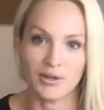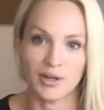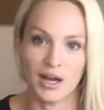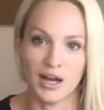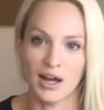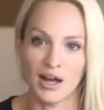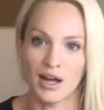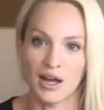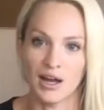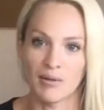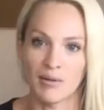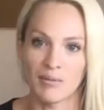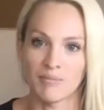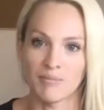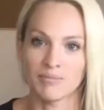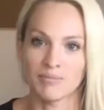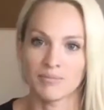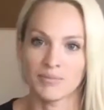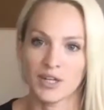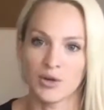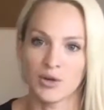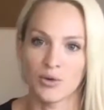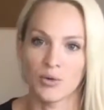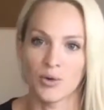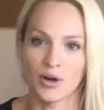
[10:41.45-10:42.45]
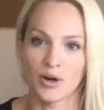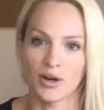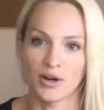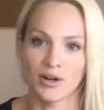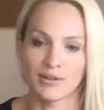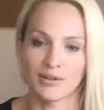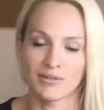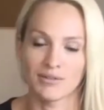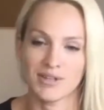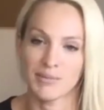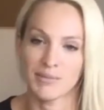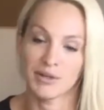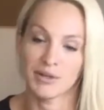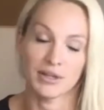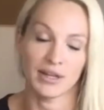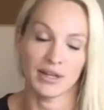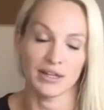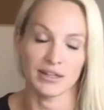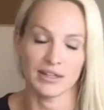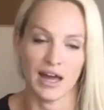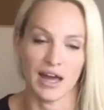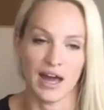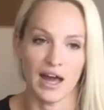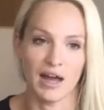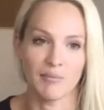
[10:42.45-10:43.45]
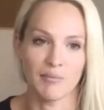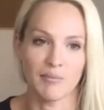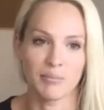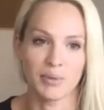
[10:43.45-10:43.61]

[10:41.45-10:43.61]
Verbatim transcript: um, or something like that.